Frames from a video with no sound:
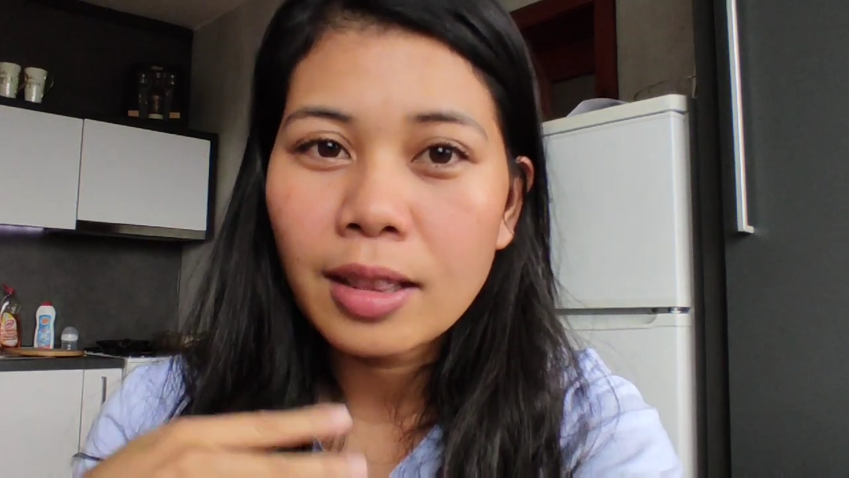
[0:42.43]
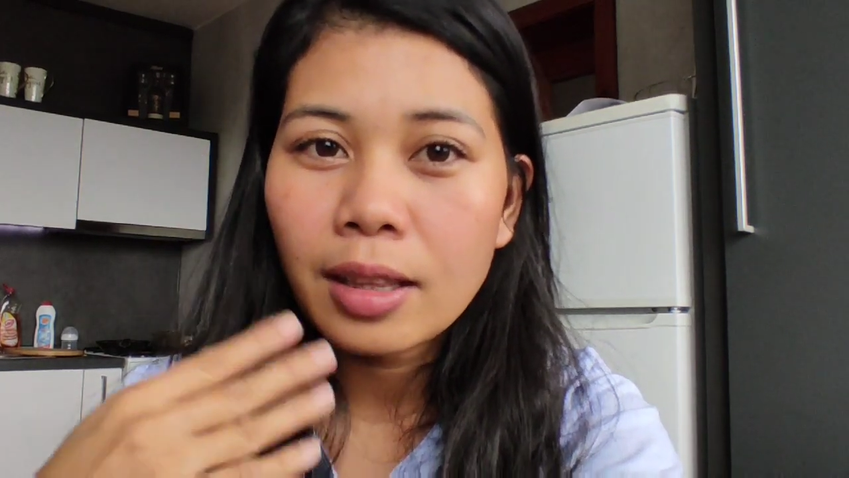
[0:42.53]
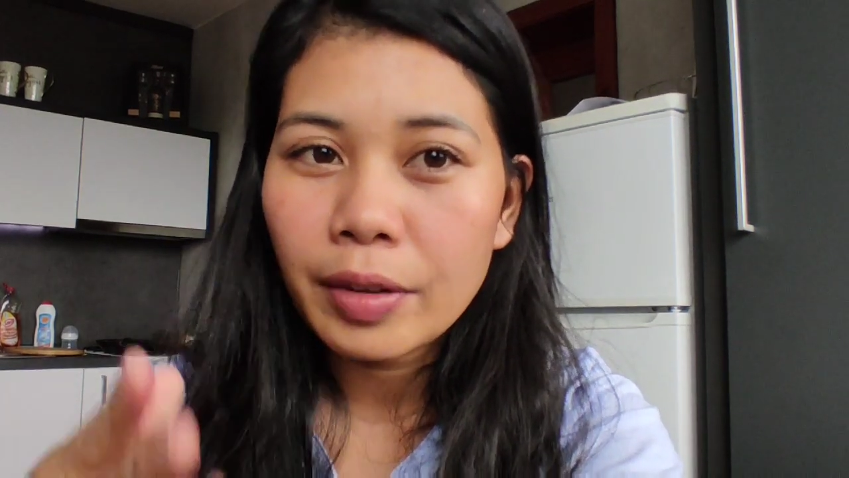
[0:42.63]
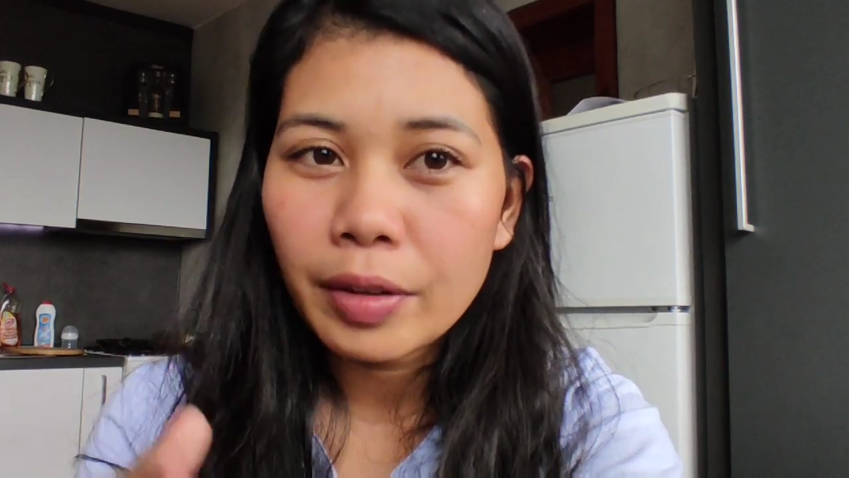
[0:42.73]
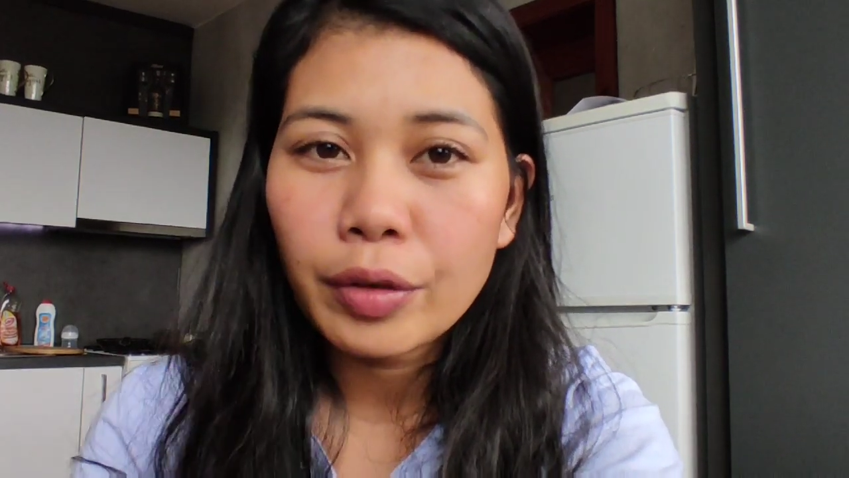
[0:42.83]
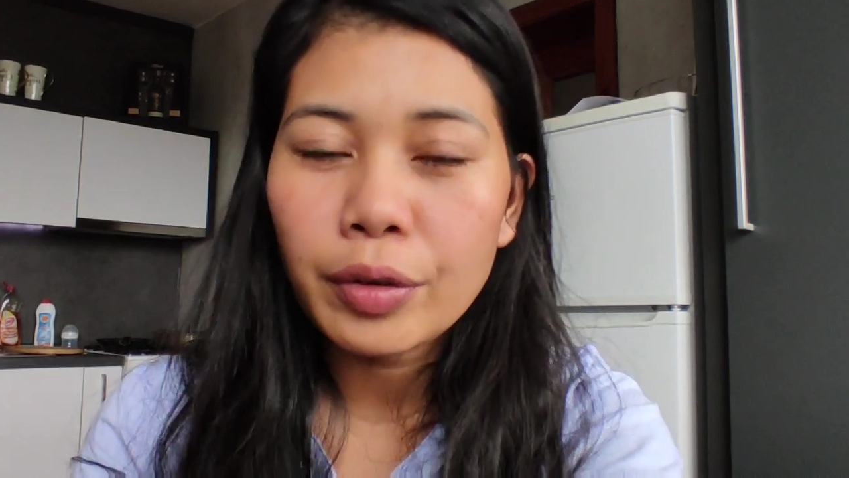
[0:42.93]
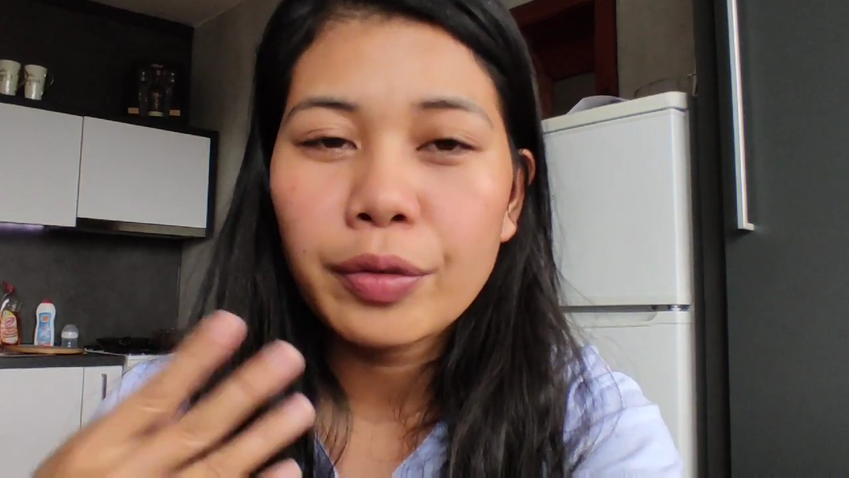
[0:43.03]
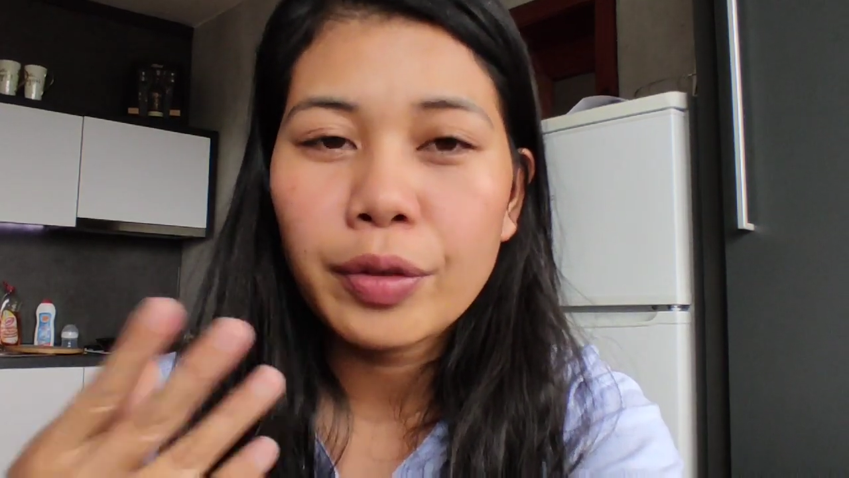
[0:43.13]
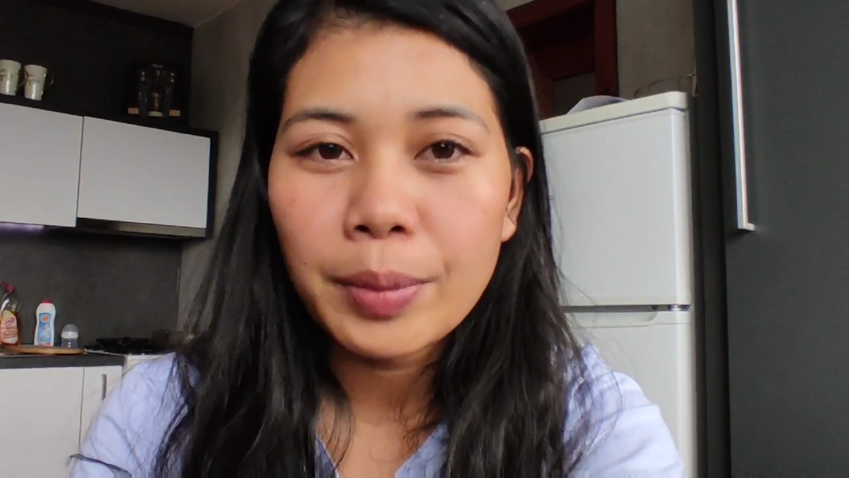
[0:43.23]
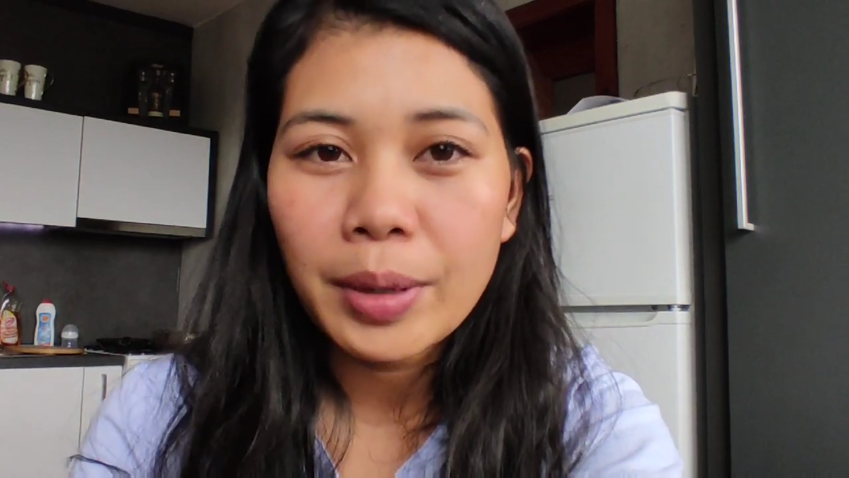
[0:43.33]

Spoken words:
leave it for a few